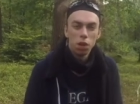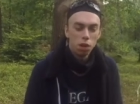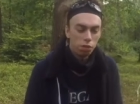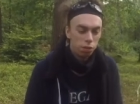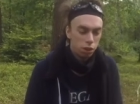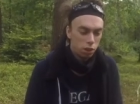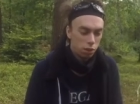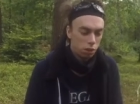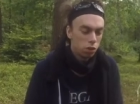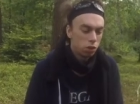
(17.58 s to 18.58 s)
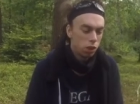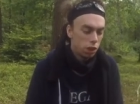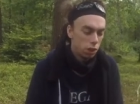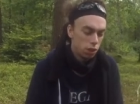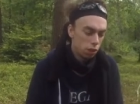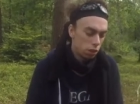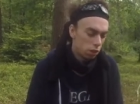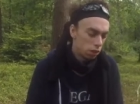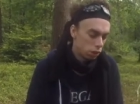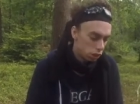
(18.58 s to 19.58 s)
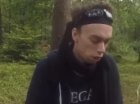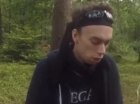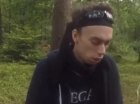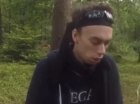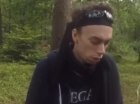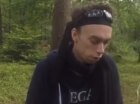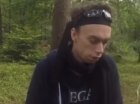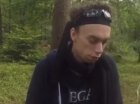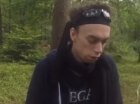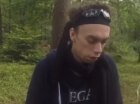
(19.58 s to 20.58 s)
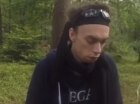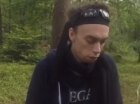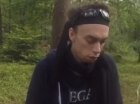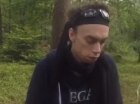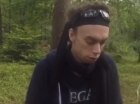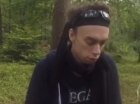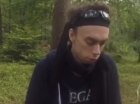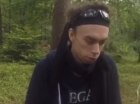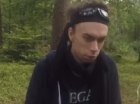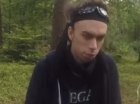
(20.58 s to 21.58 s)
have um, say see autism.